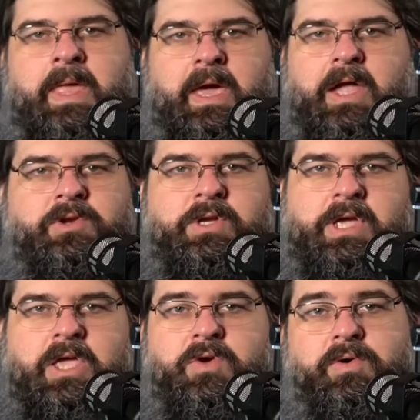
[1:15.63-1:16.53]
and you can
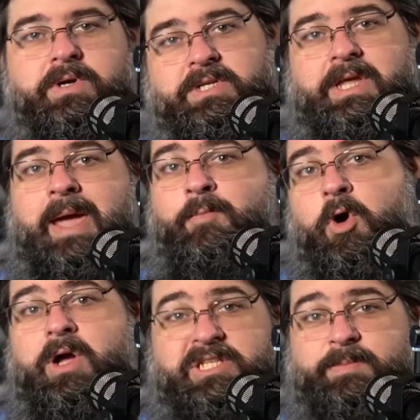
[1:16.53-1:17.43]
get your DM
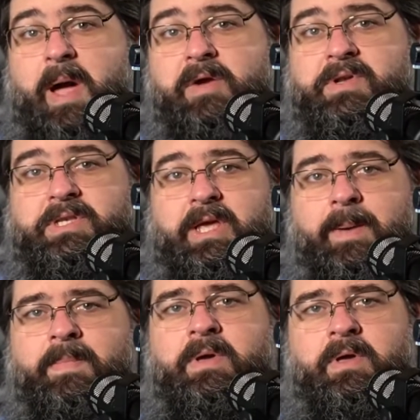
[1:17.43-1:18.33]
or aspiring
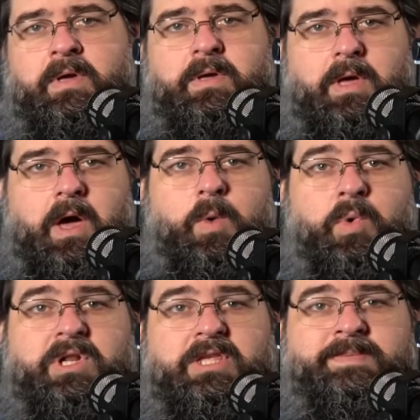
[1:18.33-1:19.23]
DM
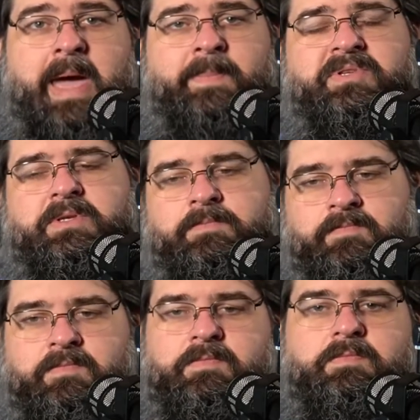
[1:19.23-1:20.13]
one of these maps.
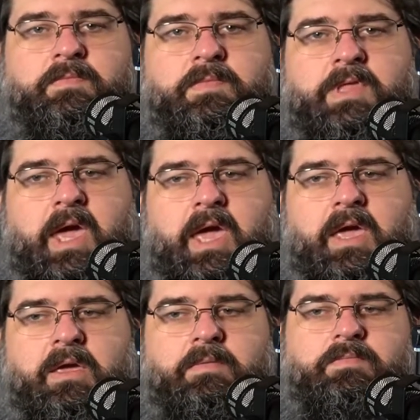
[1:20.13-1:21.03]

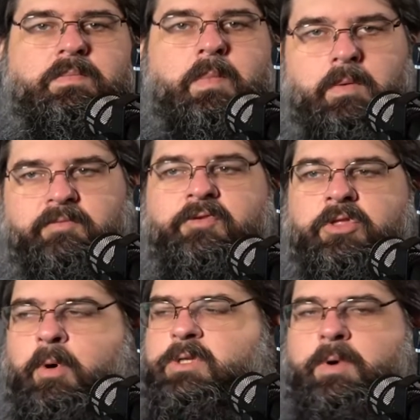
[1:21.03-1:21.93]
They, for
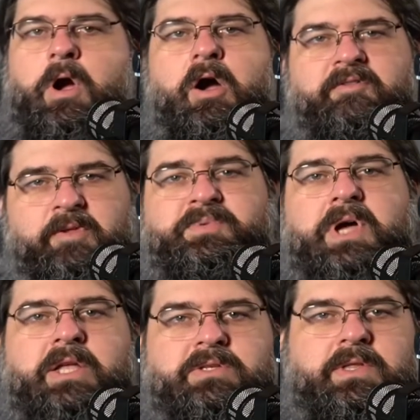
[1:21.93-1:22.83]
the most part, are flip
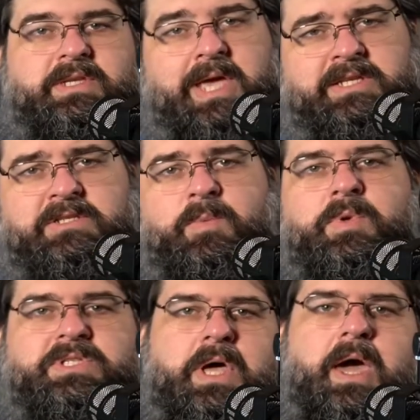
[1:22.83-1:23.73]
sides, so there's hexes on
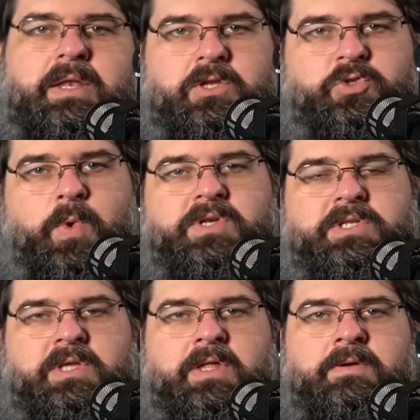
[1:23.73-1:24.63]
one side and squares
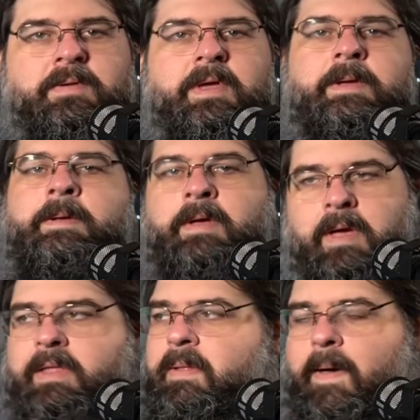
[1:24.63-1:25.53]
on the other.
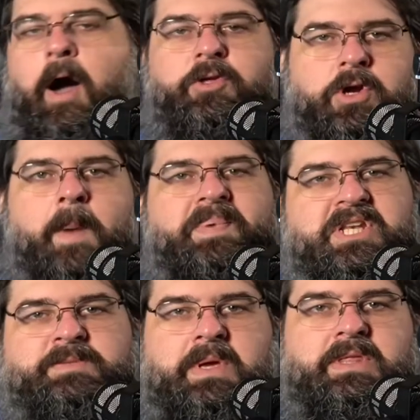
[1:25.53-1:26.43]
Other
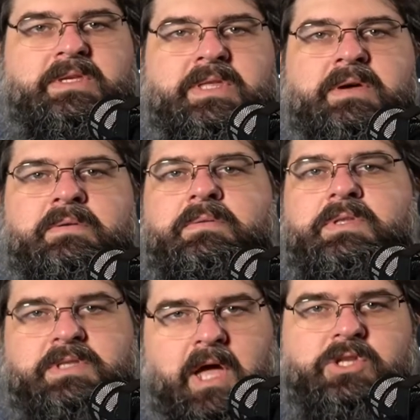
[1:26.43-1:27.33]
companies make these now.
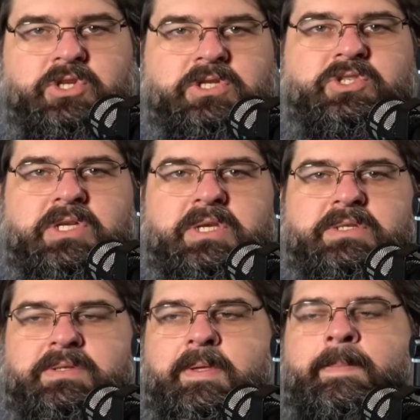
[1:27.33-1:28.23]
It's not just Chessex.